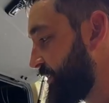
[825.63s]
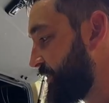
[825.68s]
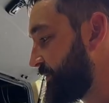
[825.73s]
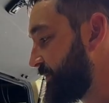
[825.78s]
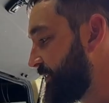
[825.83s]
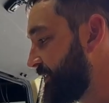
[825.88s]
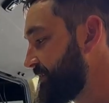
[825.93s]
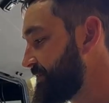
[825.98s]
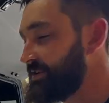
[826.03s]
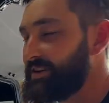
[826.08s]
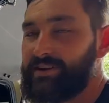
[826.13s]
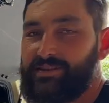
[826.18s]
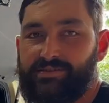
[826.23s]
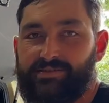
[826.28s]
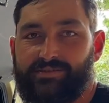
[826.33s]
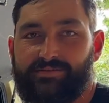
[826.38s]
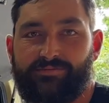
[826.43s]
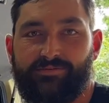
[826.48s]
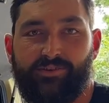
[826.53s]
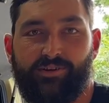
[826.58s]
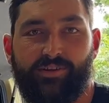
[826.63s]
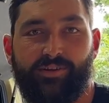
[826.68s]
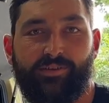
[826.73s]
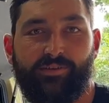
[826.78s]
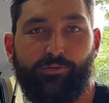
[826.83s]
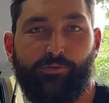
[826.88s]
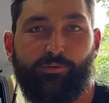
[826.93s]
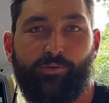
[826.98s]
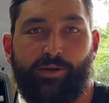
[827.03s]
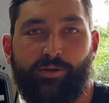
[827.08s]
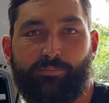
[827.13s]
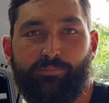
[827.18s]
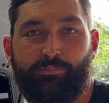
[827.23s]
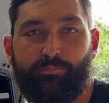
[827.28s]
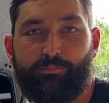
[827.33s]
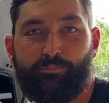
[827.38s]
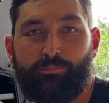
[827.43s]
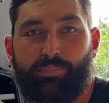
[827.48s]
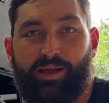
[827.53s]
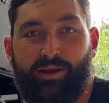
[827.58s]
can really see is kind of 3
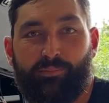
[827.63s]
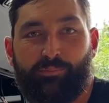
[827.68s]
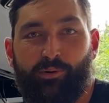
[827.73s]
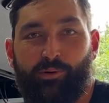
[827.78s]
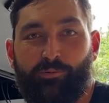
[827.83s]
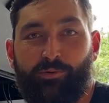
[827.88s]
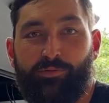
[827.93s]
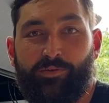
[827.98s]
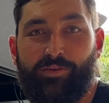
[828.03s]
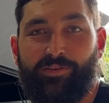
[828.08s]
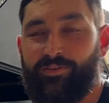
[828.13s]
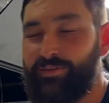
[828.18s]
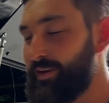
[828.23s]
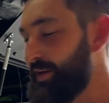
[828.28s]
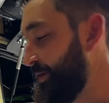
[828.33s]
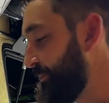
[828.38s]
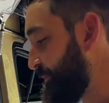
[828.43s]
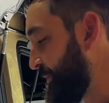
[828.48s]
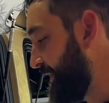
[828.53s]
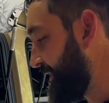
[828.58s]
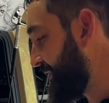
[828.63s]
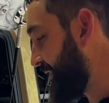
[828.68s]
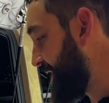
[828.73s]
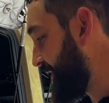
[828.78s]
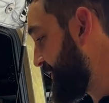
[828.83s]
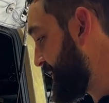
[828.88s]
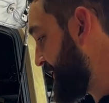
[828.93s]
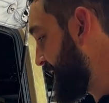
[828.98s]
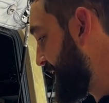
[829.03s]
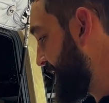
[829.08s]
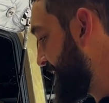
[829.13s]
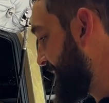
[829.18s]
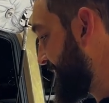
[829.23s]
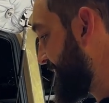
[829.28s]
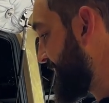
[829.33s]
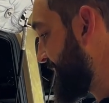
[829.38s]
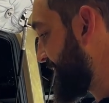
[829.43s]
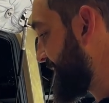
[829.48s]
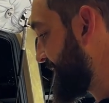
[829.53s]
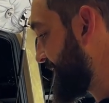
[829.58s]
black pot rivets. Big deal.
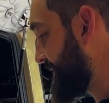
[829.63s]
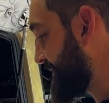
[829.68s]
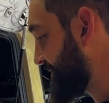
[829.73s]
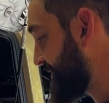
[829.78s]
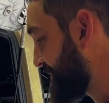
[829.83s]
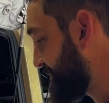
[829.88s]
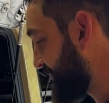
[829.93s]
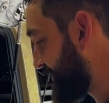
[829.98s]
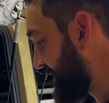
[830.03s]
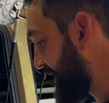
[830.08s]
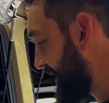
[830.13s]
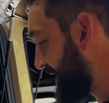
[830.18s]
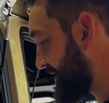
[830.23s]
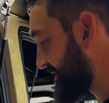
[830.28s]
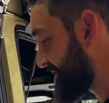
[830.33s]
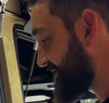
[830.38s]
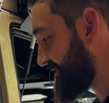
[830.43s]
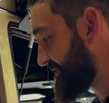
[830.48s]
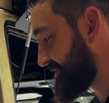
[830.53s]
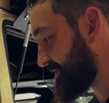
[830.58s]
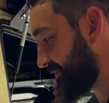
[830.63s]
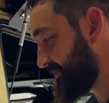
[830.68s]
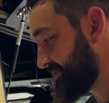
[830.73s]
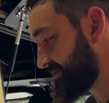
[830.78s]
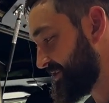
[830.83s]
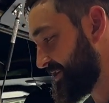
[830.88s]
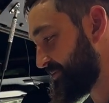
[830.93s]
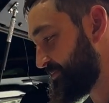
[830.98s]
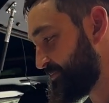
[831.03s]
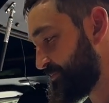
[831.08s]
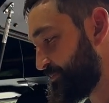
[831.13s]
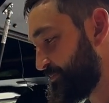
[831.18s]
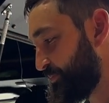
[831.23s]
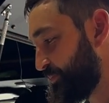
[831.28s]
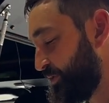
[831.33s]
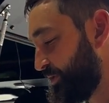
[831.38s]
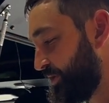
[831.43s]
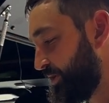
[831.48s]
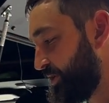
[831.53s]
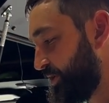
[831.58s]
Simple as is obviously
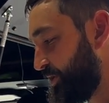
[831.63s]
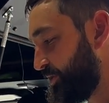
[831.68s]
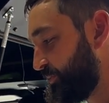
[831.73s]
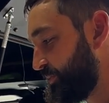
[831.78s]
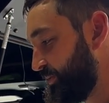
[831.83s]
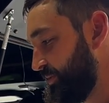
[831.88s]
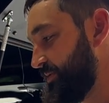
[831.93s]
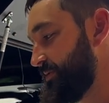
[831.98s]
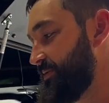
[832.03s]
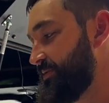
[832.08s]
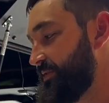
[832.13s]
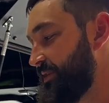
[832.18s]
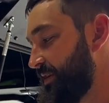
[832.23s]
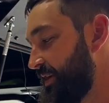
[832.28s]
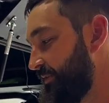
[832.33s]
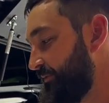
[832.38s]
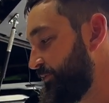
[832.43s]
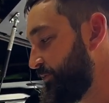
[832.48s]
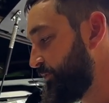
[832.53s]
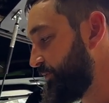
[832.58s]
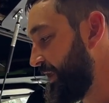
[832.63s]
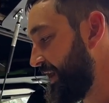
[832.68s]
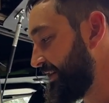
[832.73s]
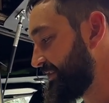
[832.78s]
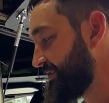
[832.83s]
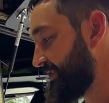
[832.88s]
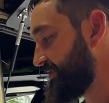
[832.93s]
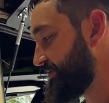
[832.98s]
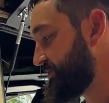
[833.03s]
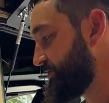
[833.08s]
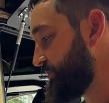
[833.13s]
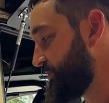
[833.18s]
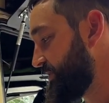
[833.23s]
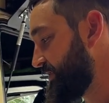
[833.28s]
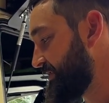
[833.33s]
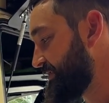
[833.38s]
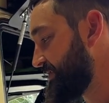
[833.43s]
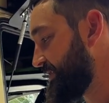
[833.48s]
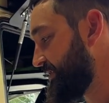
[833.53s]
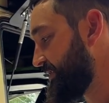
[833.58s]
pulling it open, full access to the
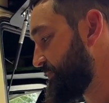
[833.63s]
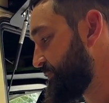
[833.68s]
utility